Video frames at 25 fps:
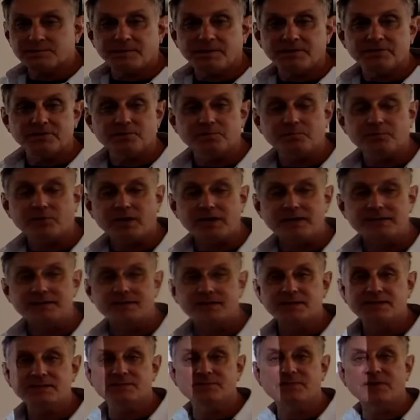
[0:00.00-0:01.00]
about the
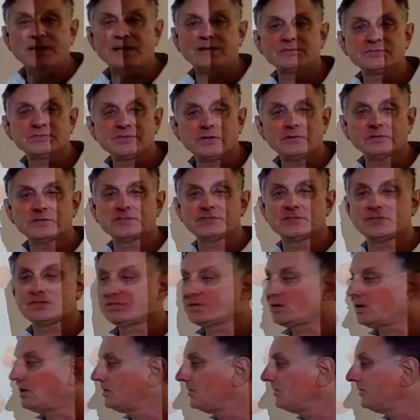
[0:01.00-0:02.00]
process of how salts
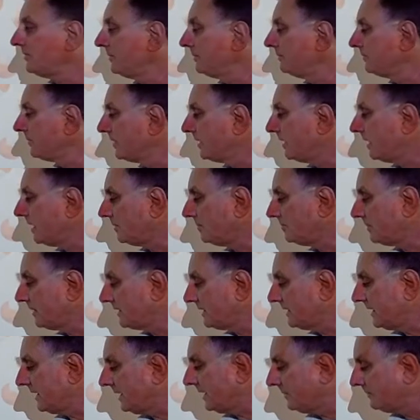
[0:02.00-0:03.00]
dissolve on
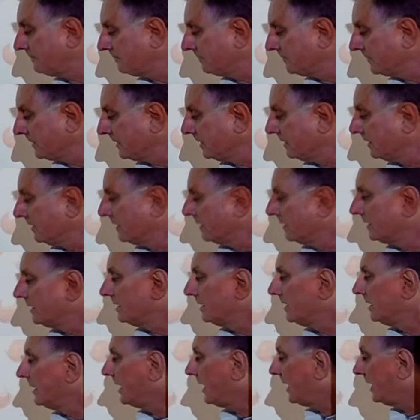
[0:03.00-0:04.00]
Monday.
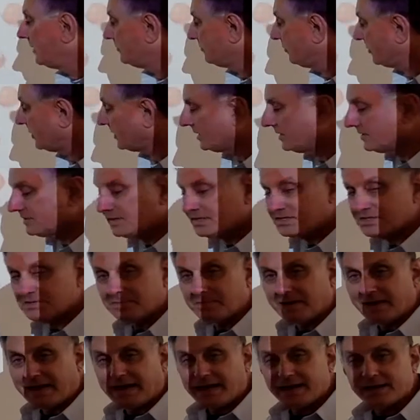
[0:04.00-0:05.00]
I'm bringing this
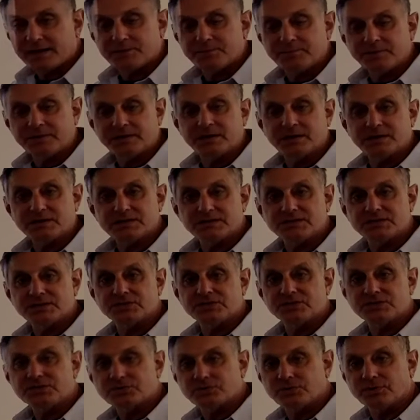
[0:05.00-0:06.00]
back because
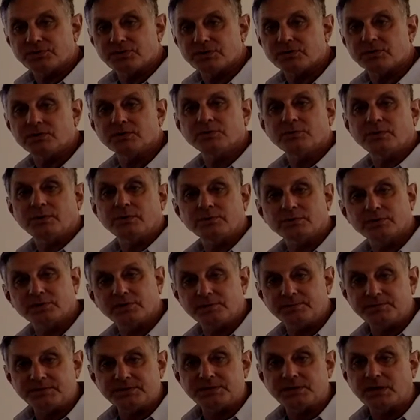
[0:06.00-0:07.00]
this is critical to what we're
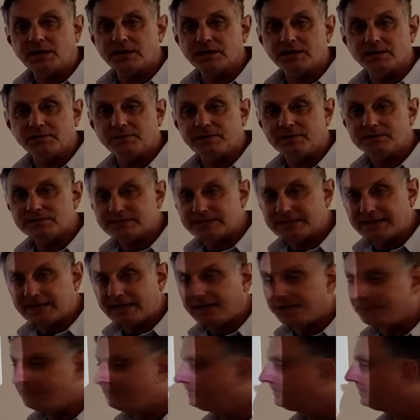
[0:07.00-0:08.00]
going to be talking about
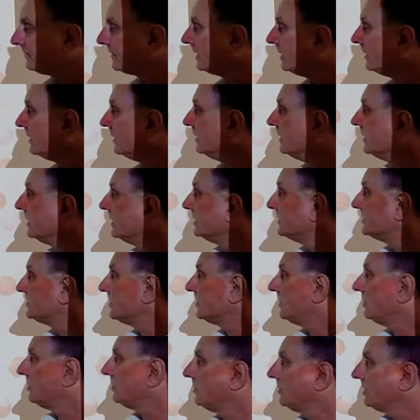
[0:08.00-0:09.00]
today.
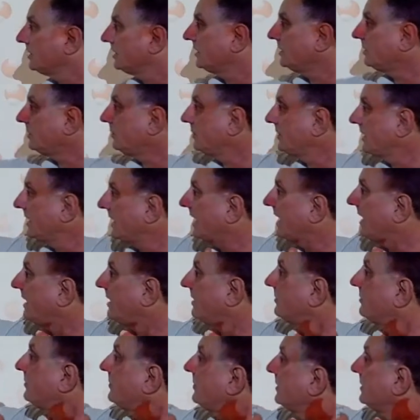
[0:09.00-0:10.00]
So here we
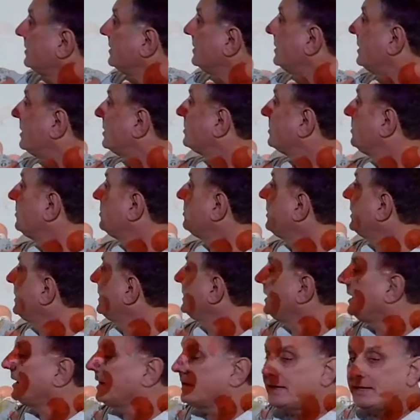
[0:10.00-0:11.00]
have a
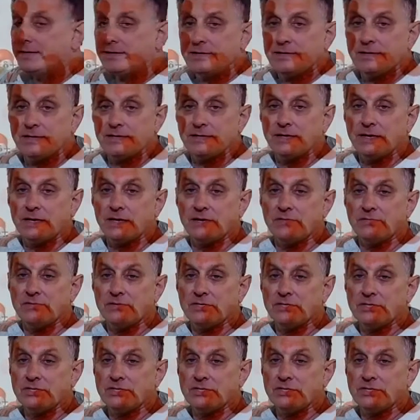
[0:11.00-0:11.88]
chloride ion, a negatively